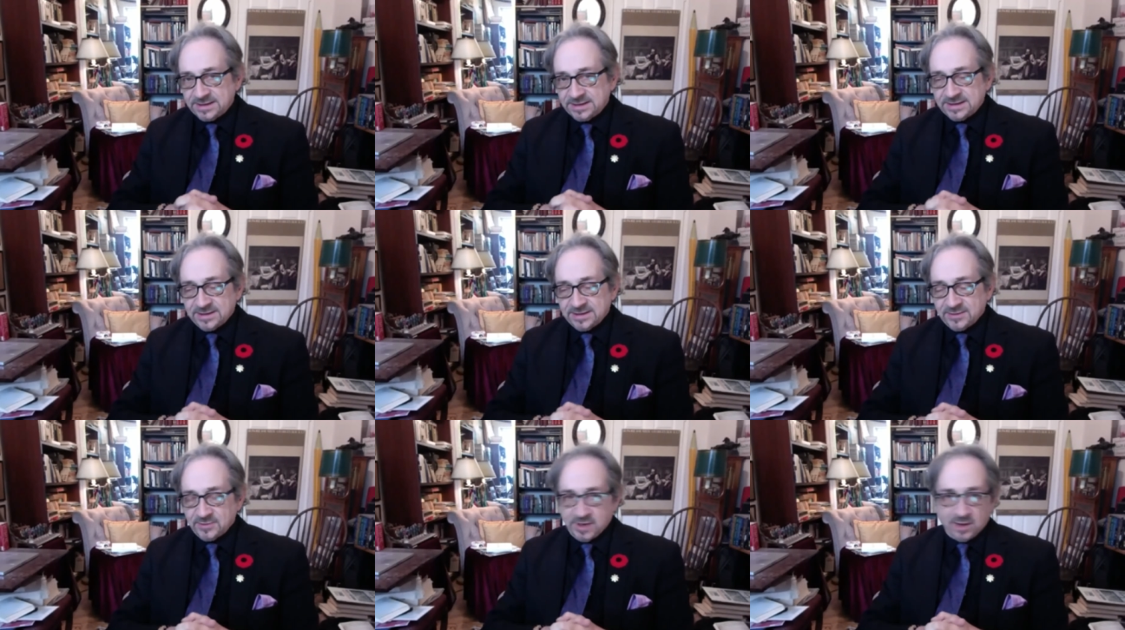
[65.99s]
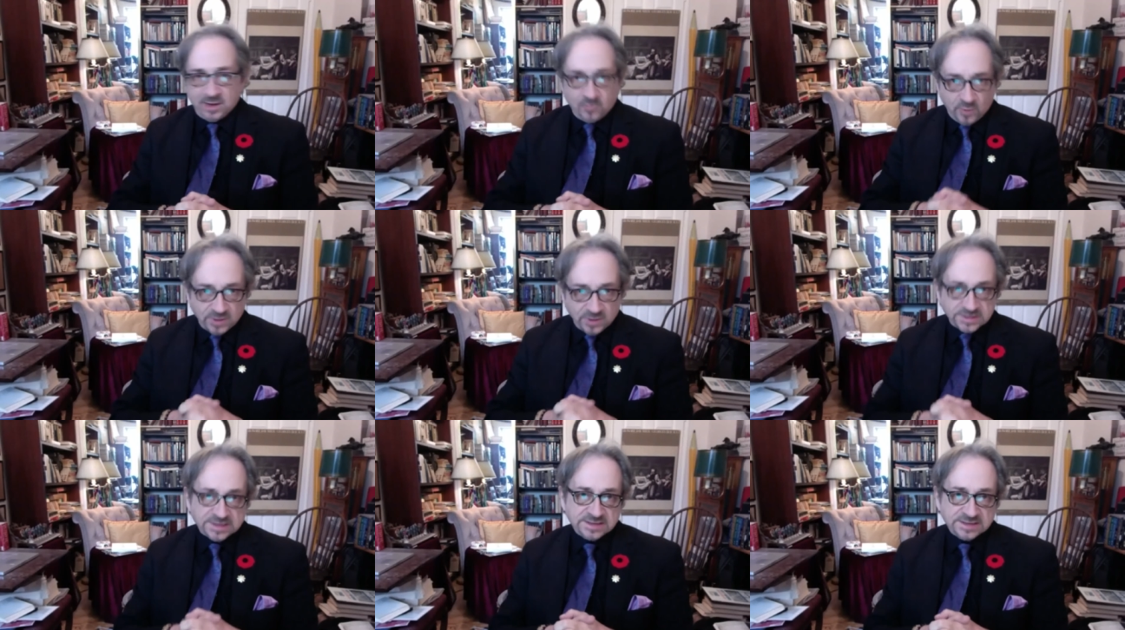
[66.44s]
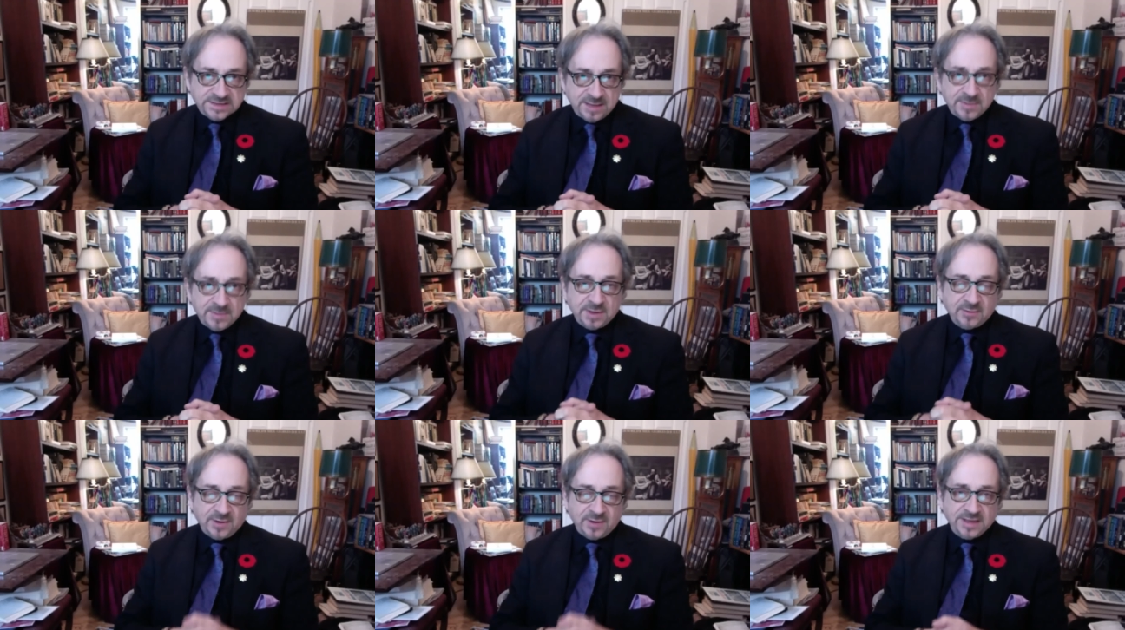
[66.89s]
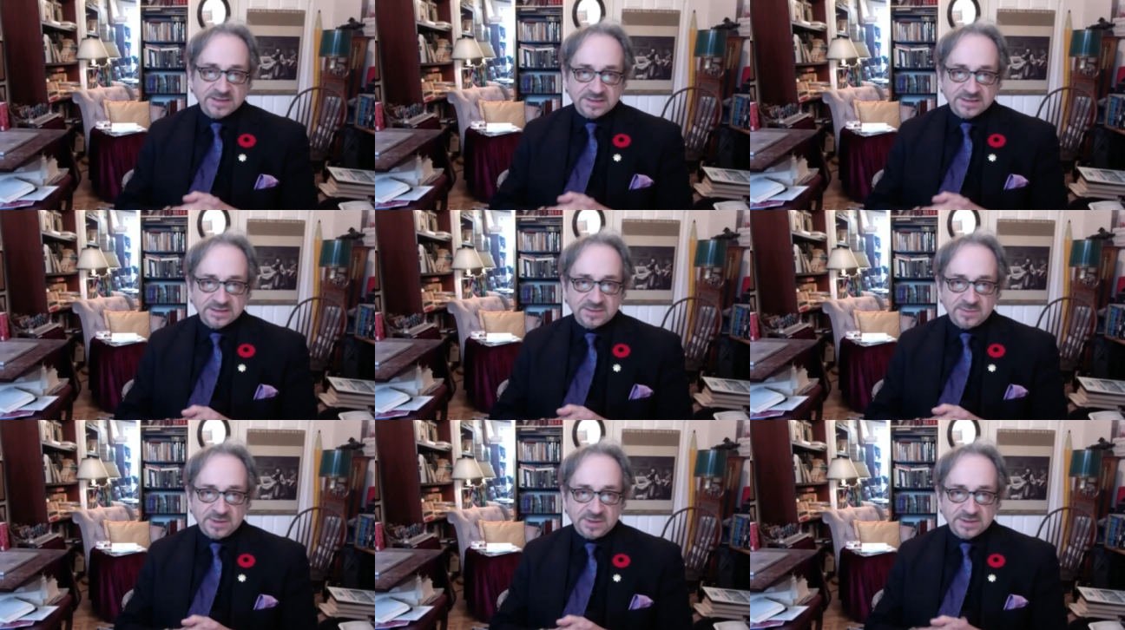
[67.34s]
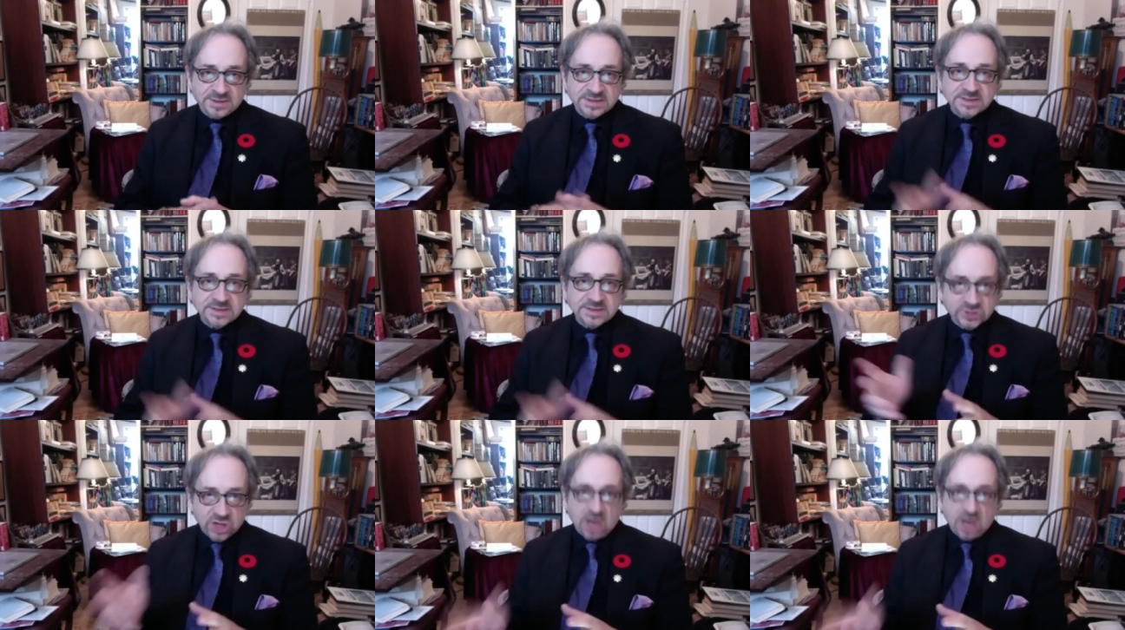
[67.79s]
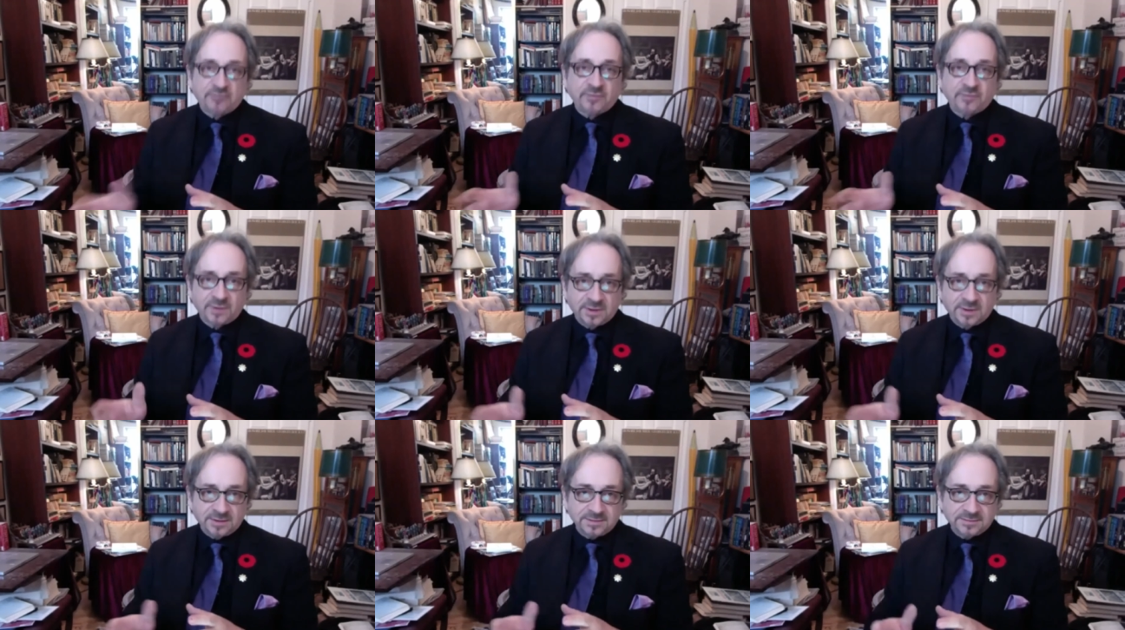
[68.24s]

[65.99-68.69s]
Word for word: Well, what systemic racism is is sovereign.